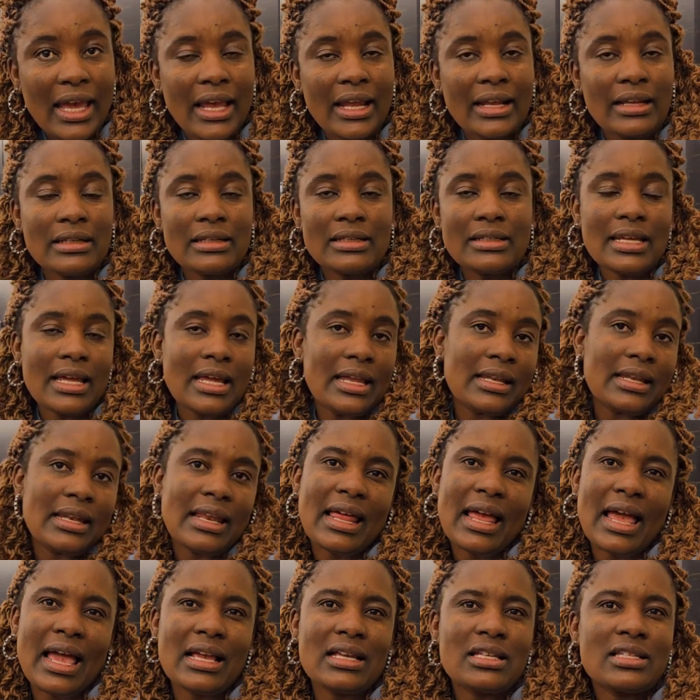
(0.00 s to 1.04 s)
and
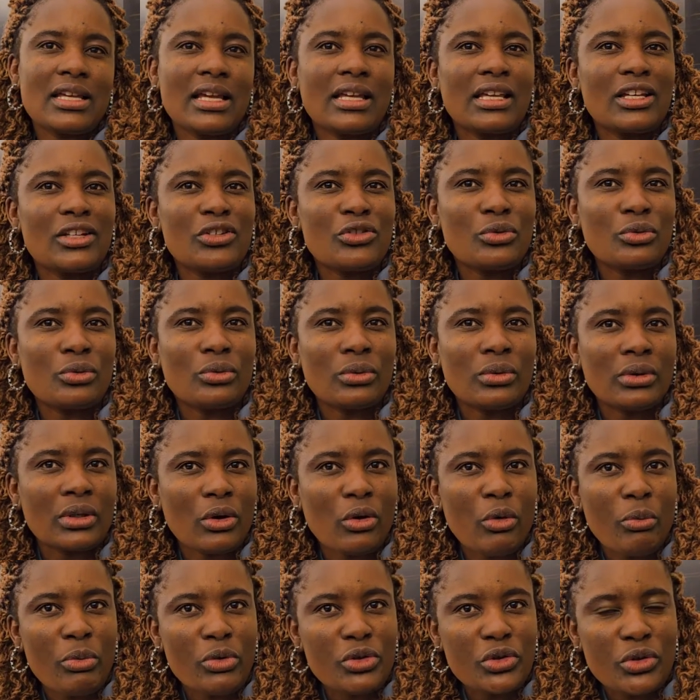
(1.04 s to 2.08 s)
then I check into
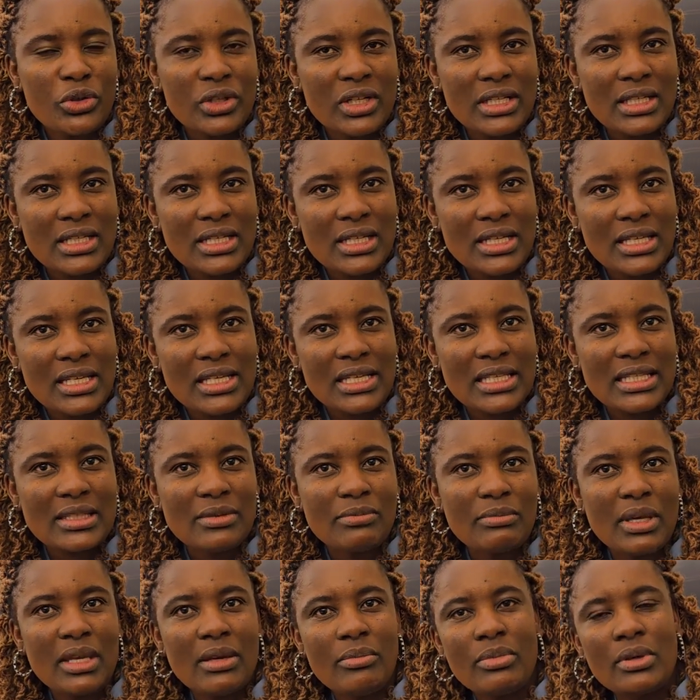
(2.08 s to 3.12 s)
the
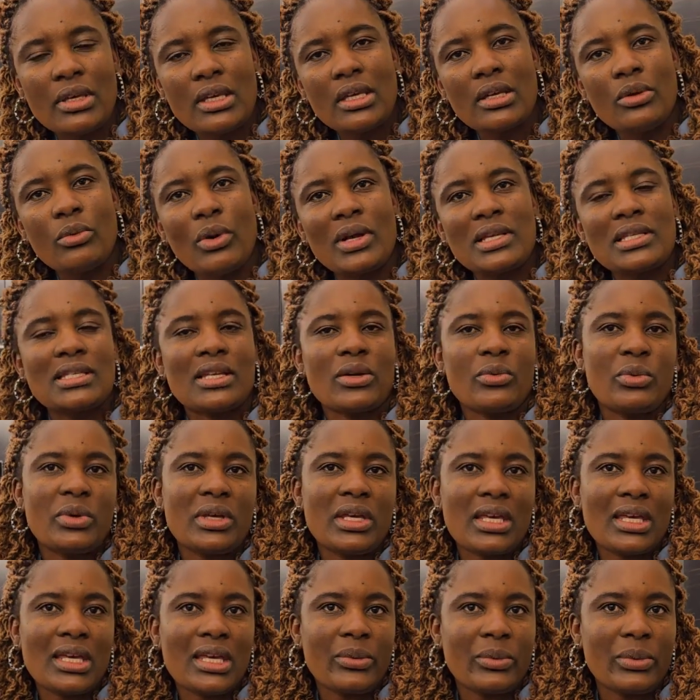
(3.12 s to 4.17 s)
opportunities maybe once a
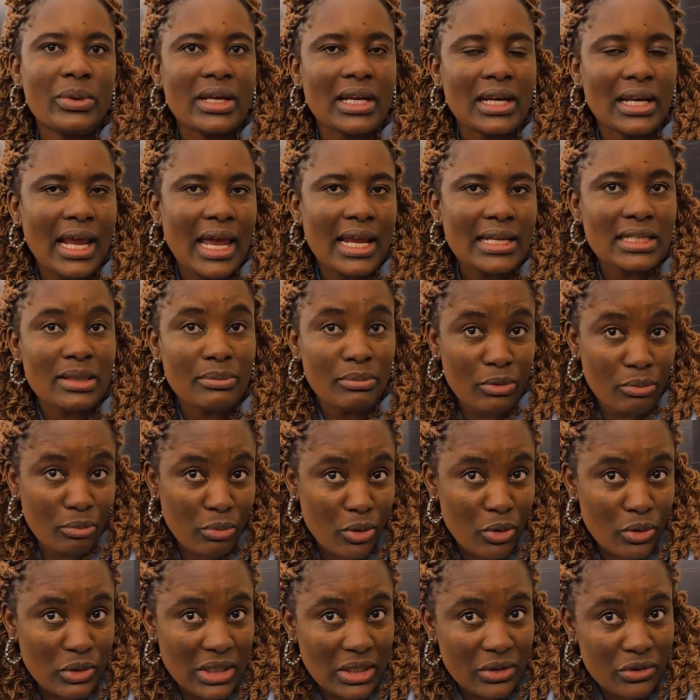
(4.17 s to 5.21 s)
week we write a
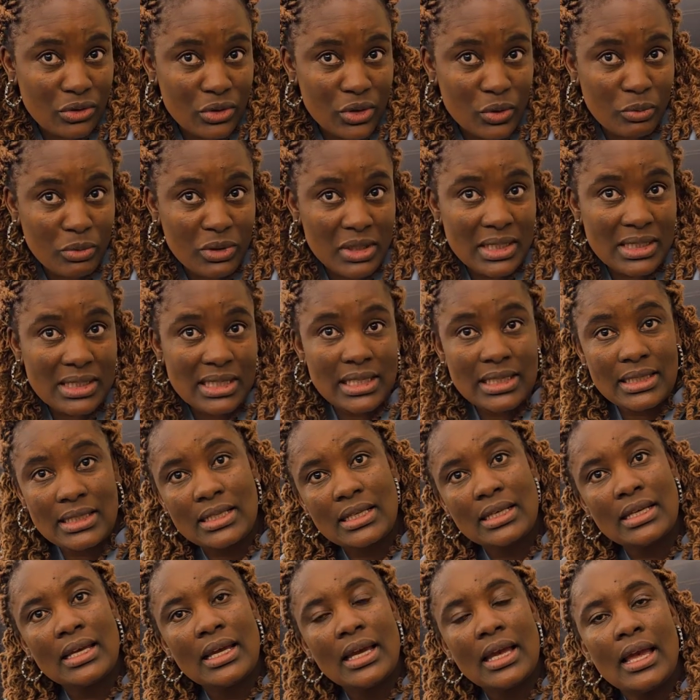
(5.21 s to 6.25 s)
proposal to
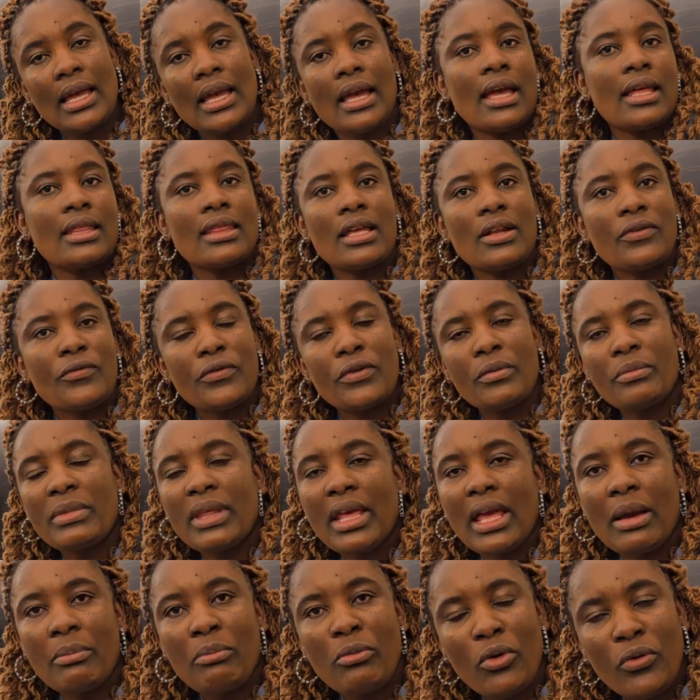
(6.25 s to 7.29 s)
sponsors and then from
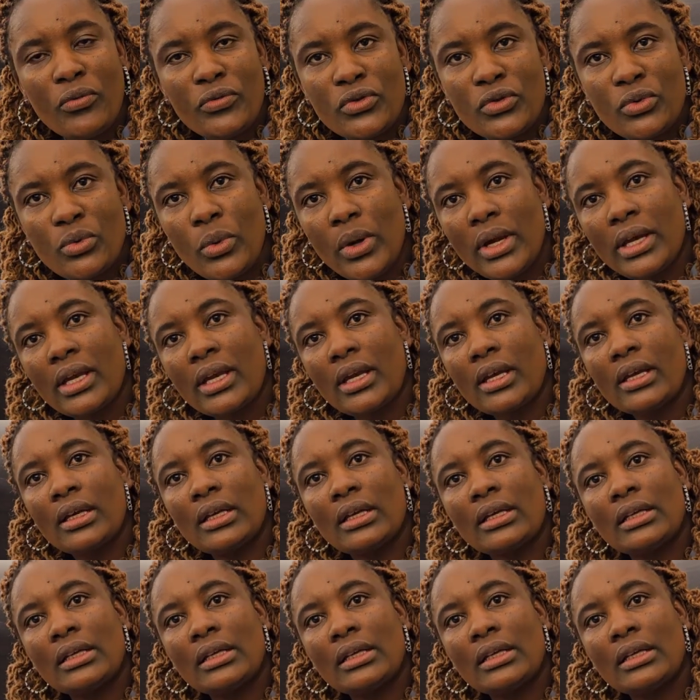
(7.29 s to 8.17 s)
there I'm off to work.